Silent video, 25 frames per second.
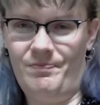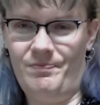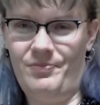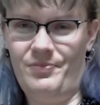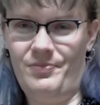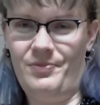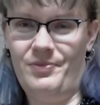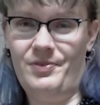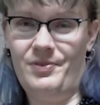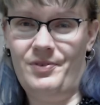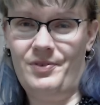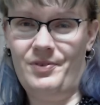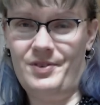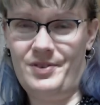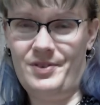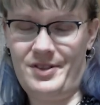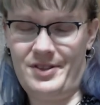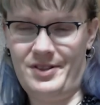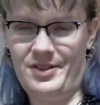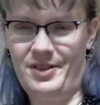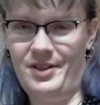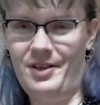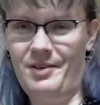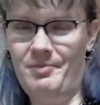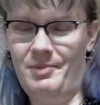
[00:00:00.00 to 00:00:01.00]

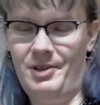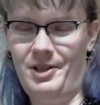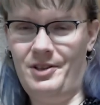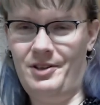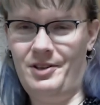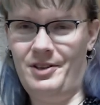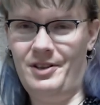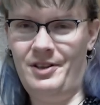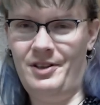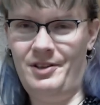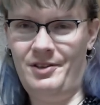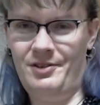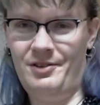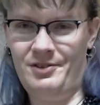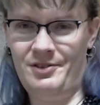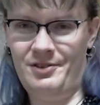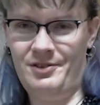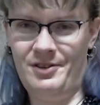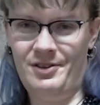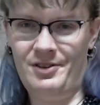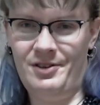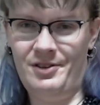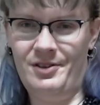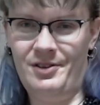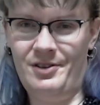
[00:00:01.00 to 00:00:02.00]
stimming in
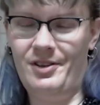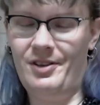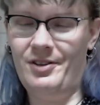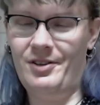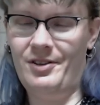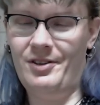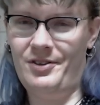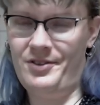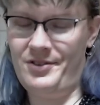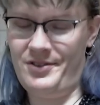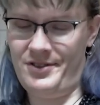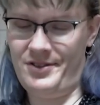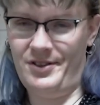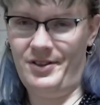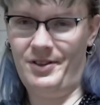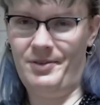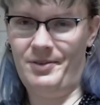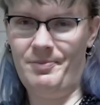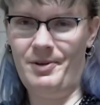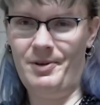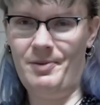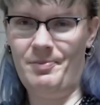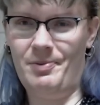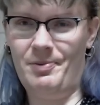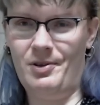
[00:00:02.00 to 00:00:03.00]
autistic
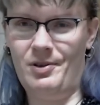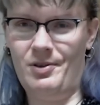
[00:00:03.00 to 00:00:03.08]
people.